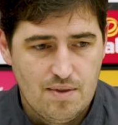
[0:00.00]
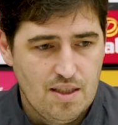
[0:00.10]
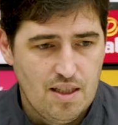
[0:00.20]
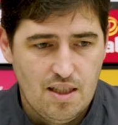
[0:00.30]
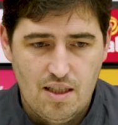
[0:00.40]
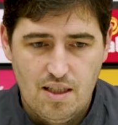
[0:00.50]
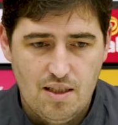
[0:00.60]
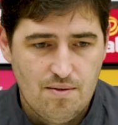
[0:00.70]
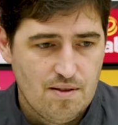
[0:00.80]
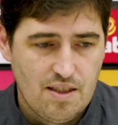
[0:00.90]

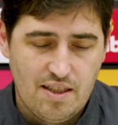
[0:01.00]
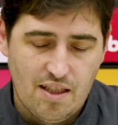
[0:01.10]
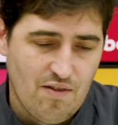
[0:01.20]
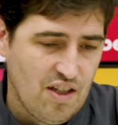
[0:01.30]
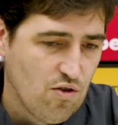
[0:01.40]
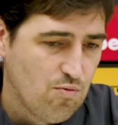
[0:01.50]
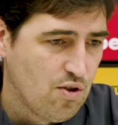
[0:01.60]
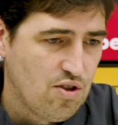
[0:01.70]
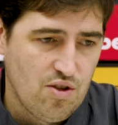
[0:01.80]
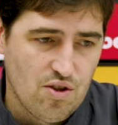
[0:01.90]
uh, they take very good
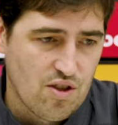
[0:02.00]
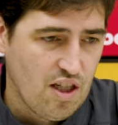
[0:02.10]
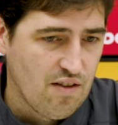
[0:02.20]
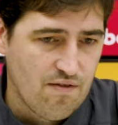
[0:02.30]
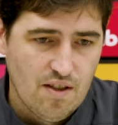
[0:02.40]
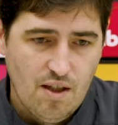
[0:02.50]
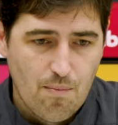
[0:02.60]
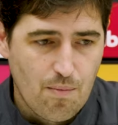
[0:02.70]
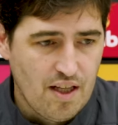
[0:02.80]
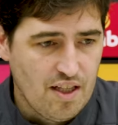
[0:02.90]
positions. They have
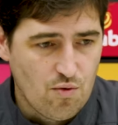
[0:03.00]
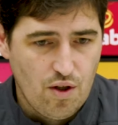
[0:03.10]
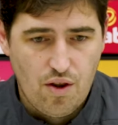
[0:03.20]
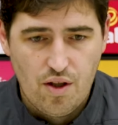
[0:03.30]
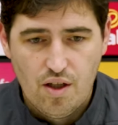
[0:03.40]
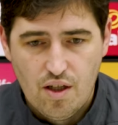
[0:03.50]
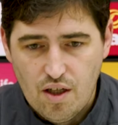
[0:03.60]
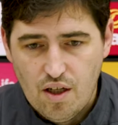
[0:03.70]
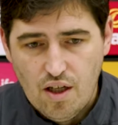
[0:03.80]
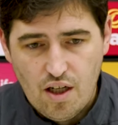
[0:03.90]
players with
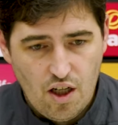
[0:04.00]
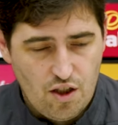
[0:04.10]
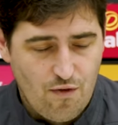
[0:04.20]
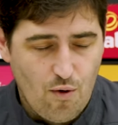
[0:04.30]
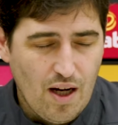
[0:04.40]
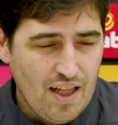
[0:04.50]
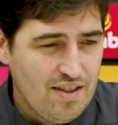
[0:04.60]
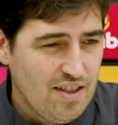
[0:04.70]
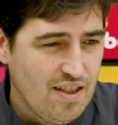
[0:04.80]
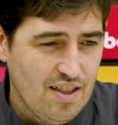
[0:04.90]
a lot of
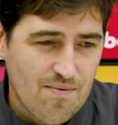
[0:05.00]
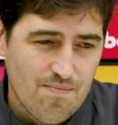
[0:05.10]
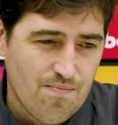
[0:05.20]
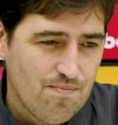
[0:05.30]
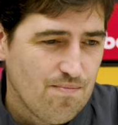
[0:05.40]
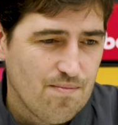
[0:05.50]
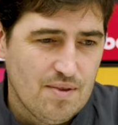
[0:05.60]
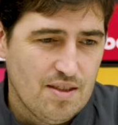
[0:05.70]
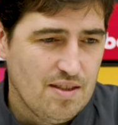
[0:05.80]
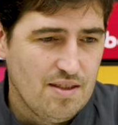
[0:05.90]
quality,
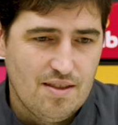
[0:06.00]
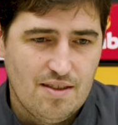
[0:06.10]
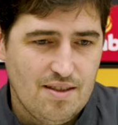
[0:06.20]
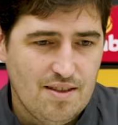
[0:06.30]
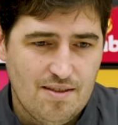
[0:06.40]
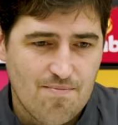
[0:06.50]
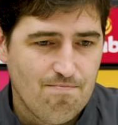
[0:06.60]
mm,